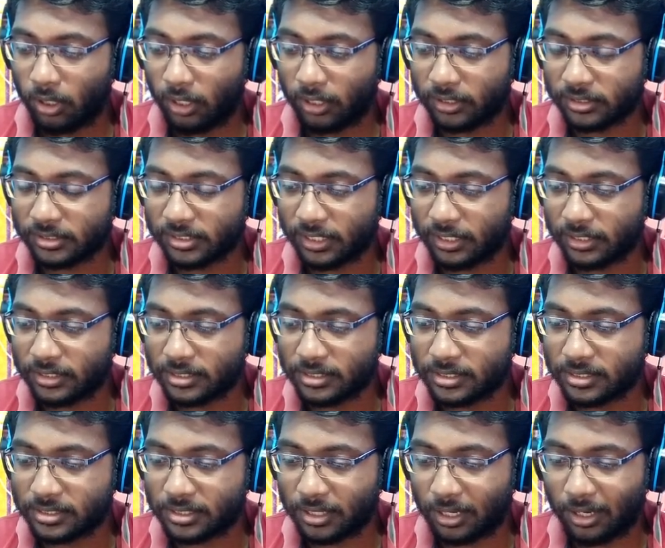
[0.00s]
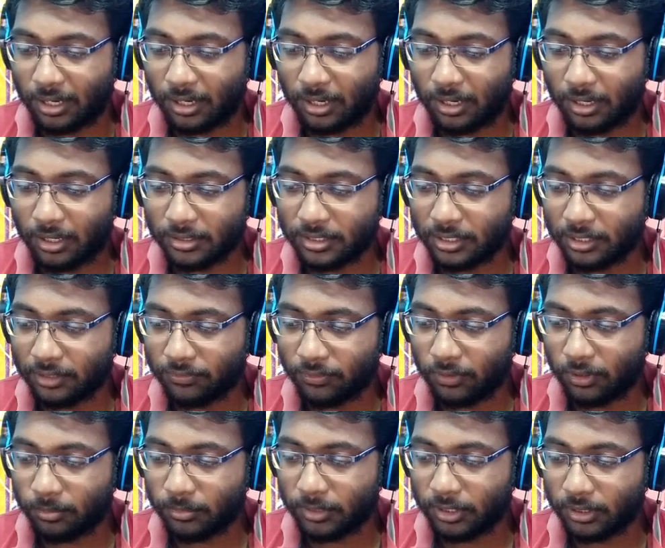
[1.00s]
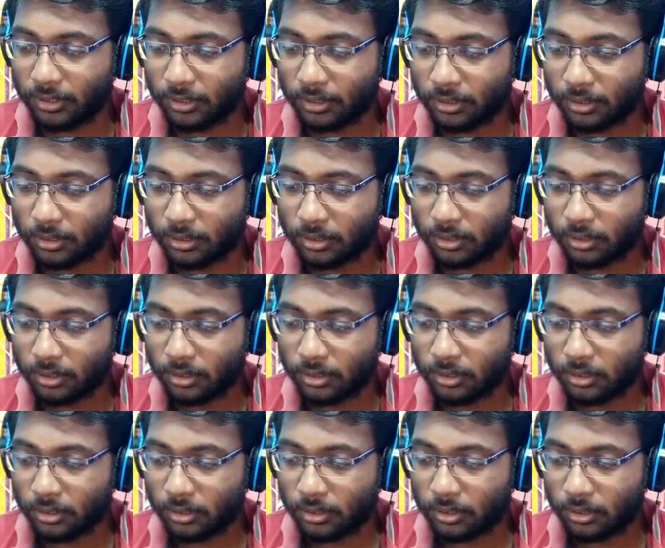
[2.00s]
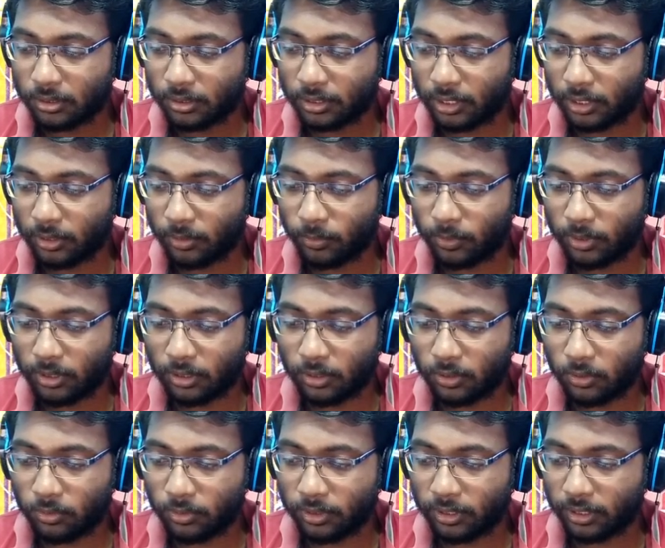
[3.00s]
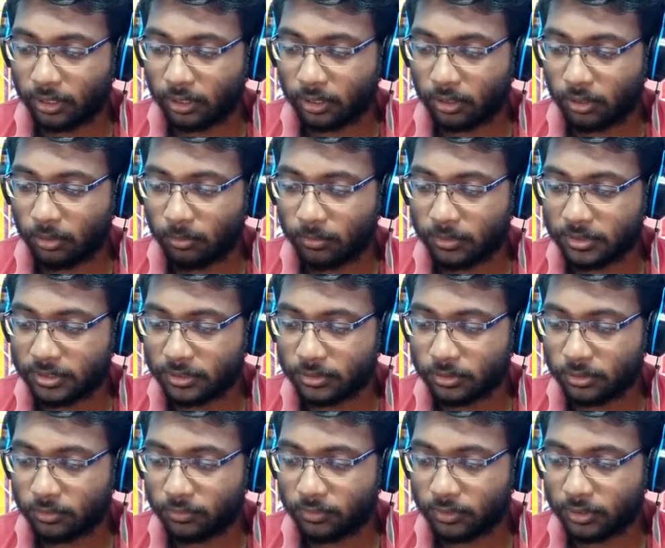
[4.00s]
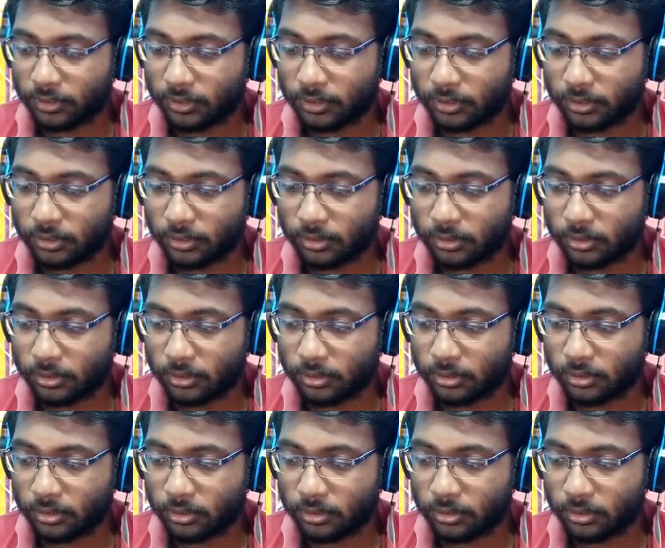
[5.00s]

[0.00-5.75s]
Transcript: What like to say, it's starting for me. Okay, we'll go there. Come Enktom it over here.